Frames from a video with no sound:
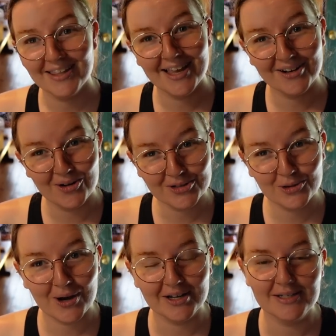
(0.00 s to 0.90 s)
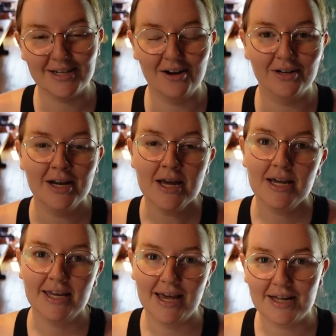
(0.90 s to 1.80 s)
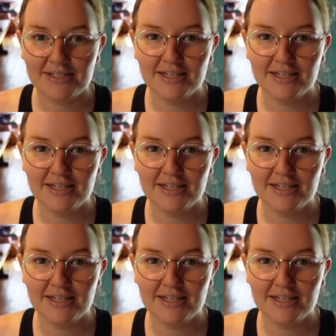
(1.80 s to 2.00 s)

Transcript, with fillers: And then also while he's out, he has